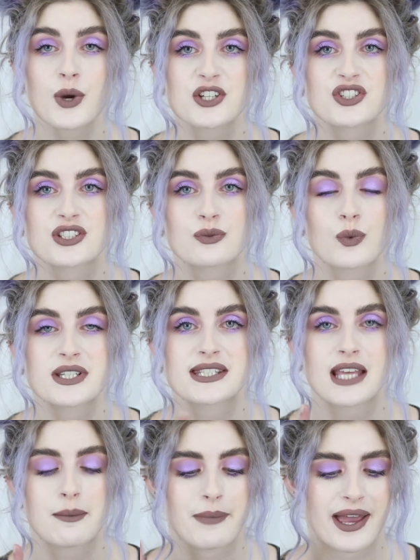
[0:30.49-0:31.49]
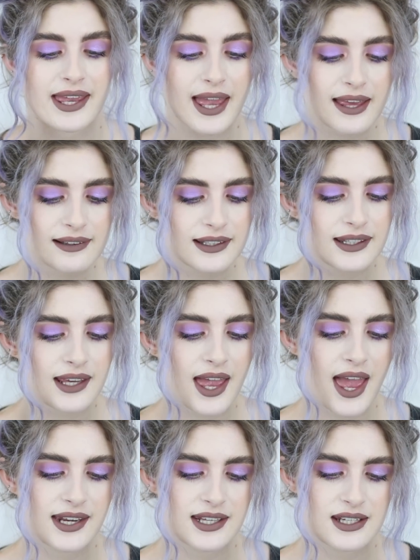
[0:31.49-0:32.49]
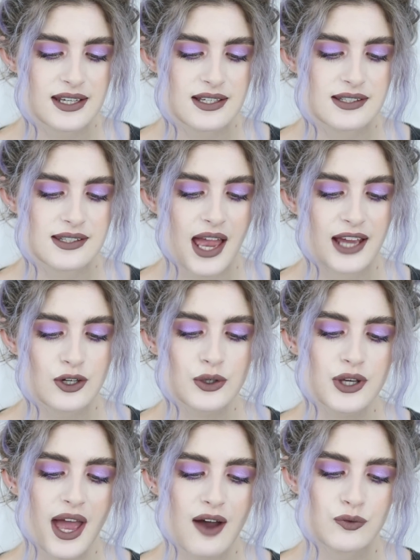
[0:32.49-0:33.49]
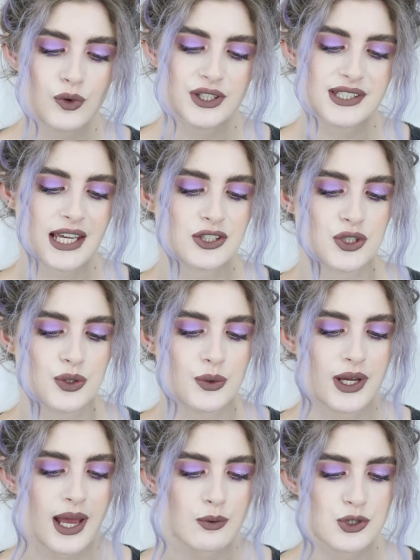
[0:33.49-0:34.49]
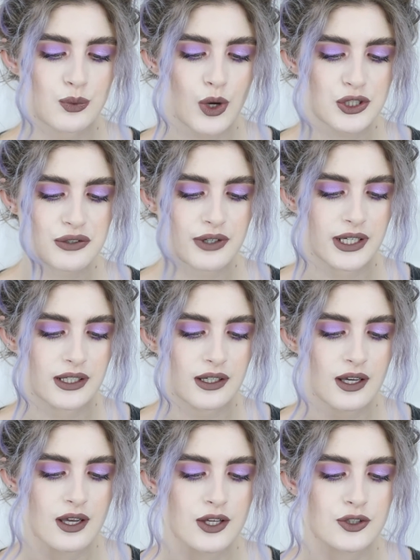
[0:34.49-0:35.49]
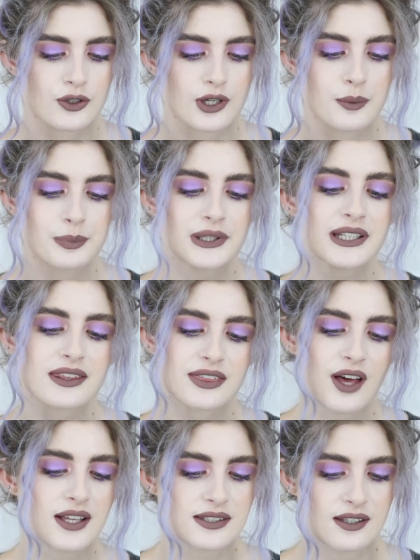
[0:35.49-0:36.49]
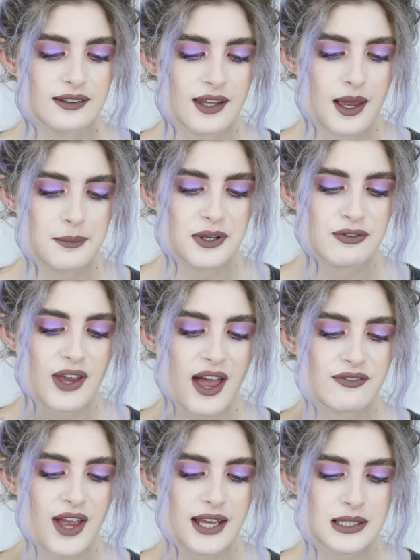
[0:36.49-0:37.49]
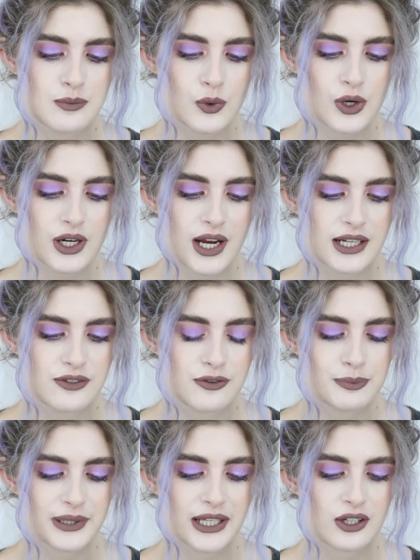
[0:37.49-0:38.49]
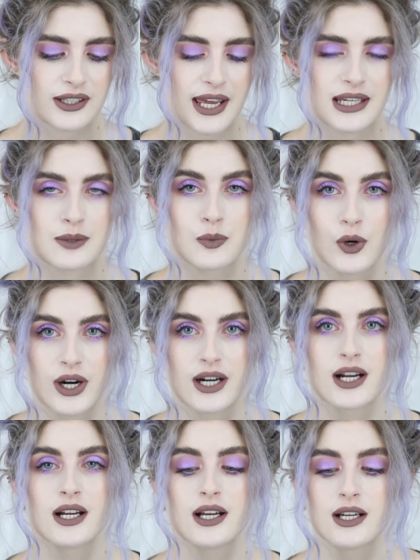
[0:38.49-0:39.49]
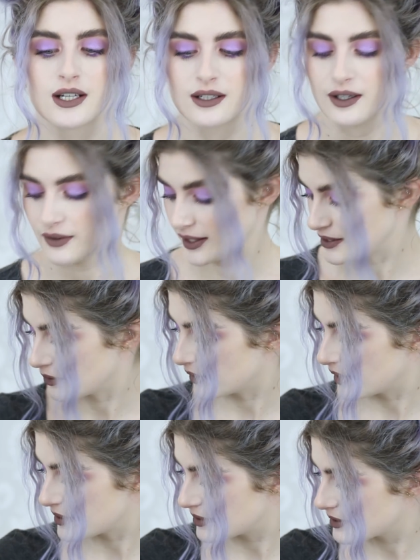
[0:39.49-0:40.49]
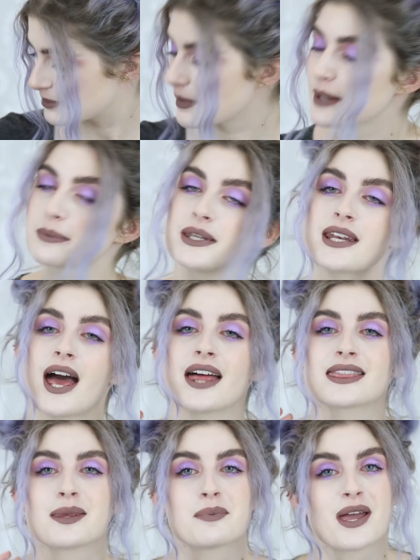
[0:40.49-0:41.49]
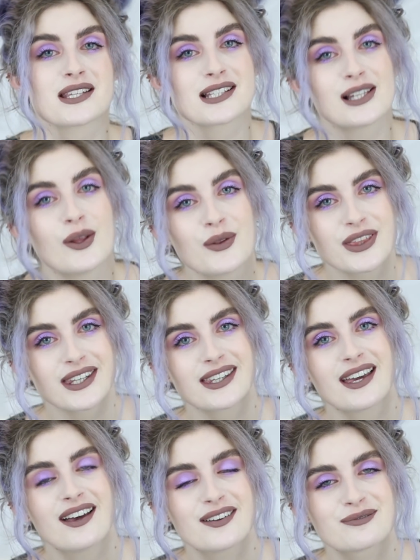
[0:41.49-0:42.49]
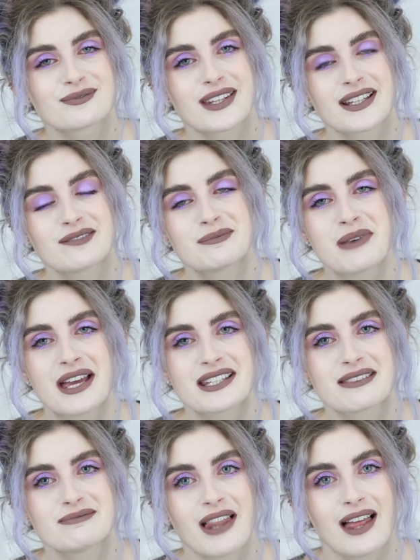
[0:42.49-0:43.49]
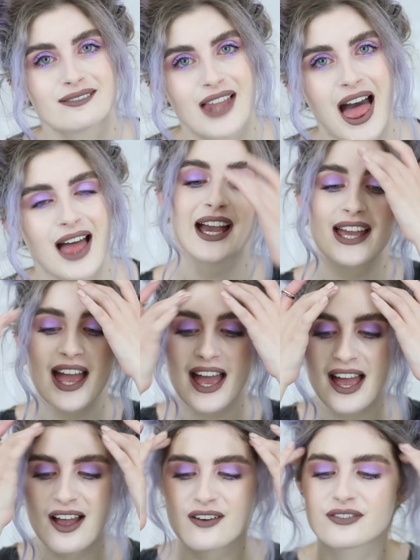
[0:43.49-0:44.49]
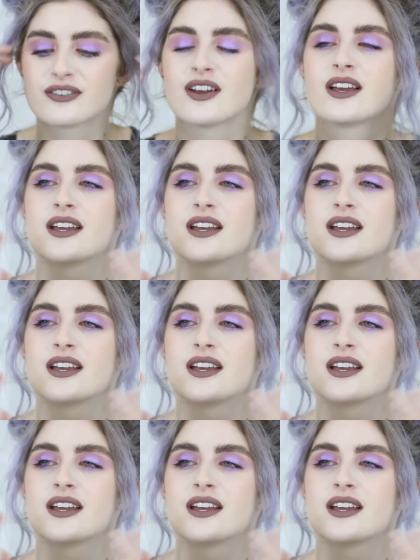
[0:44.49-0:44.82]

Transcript: question was sent by Haley, and it is, I know you have one tattoo, and I was wondering your complete thoughts on them, if you have any more, and if you plan on getting more. Okay, so this is maybe not the best clothing of the best blah blah. I have